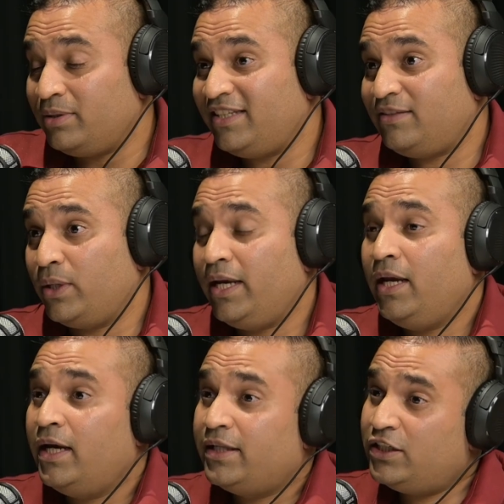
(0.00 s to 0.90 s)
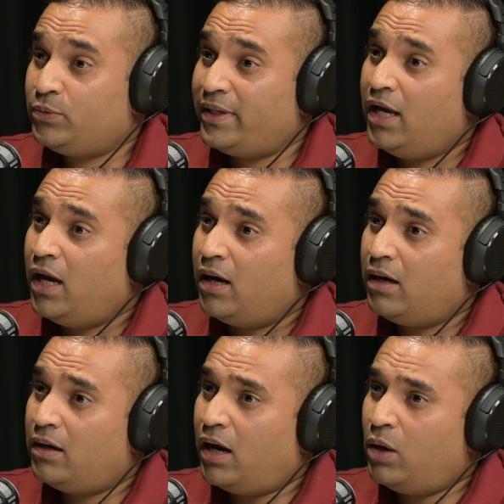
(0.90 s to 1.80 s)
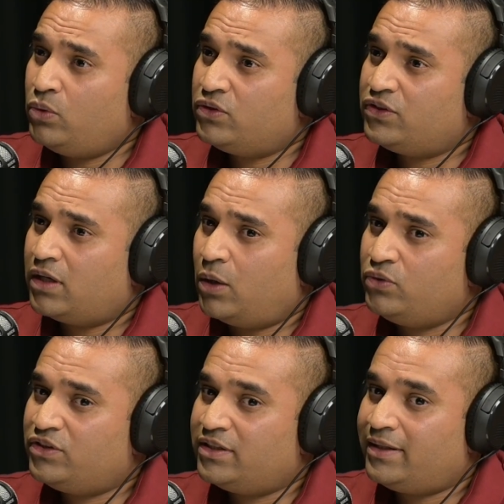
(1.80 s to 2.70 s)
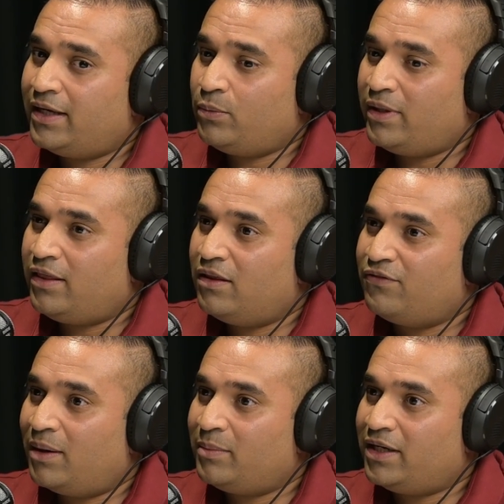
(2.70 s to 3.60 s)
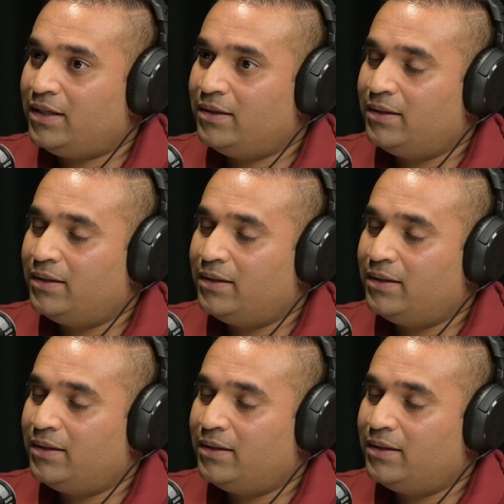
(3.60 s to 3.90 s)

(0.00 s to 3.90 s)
But this way, how was the thing with the family?